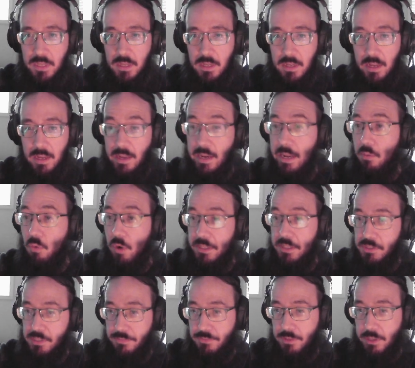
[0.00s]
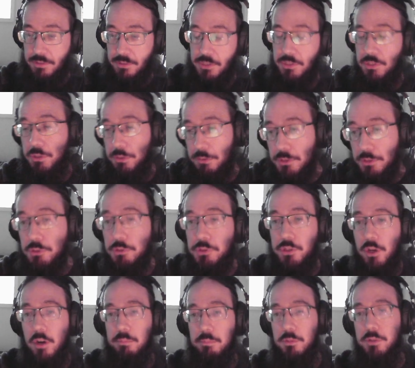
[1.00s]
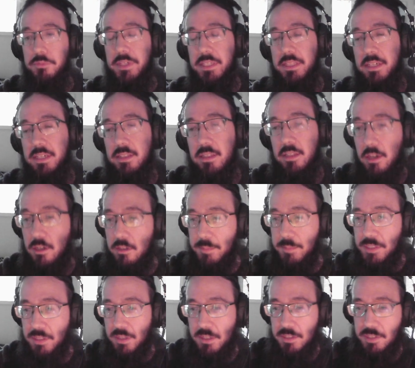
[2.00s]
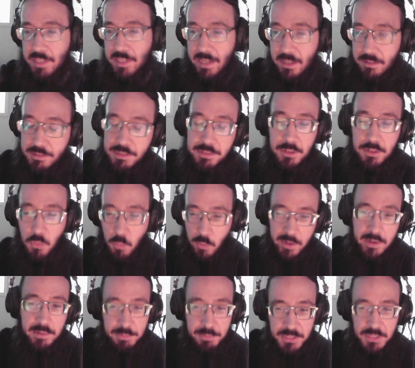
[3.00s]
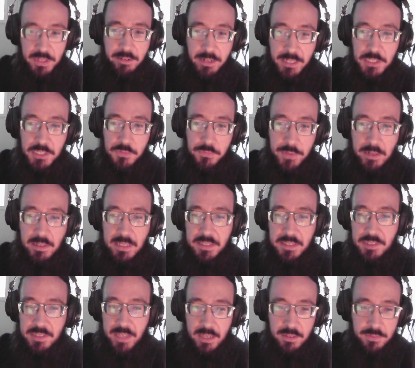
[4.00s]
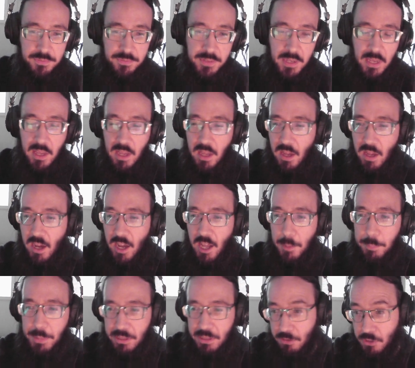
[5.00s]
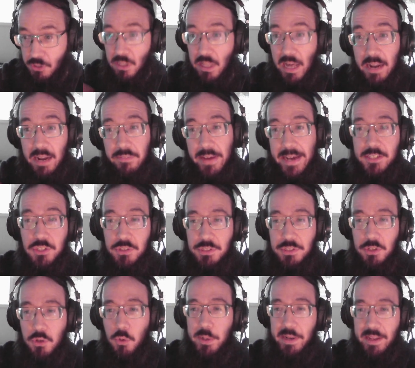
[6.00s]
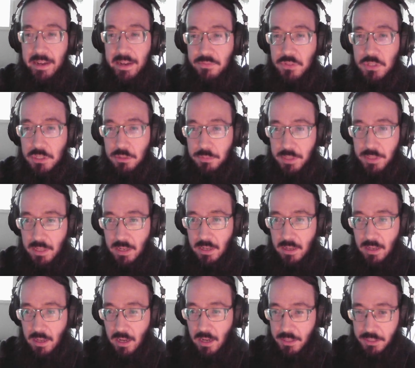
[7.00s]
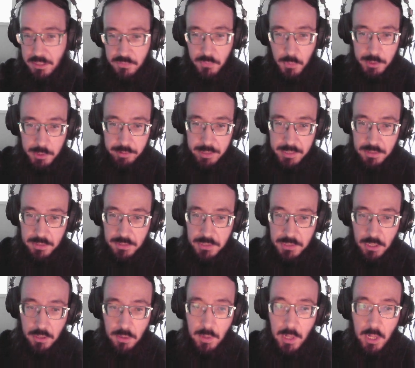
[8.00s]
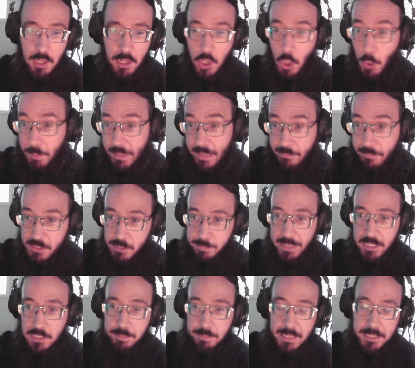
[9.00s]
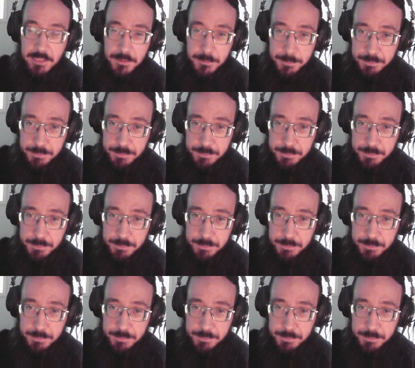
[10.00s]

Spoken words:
and now we're on Sipnos. As soon as you start moving, the alarm is going to sound. Don't worry, this area is fairly safe. But there's a lot of action you're going to have to do with, on this fortress. So open up the spells menu.